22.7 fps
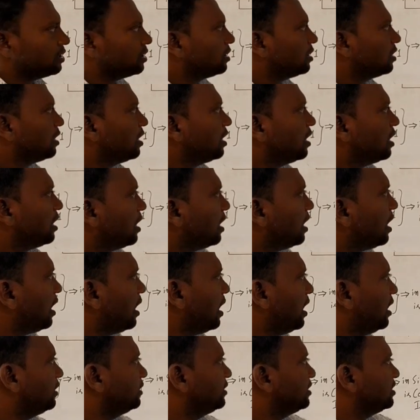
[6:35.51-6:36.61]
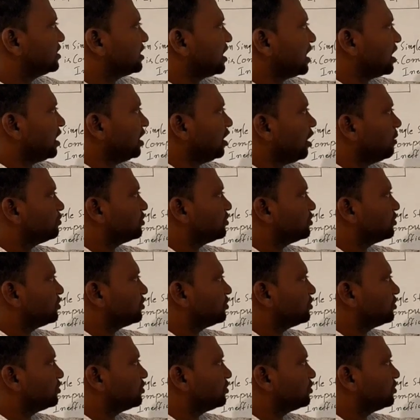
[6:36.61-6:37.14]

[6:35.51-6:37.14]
So therefore, so this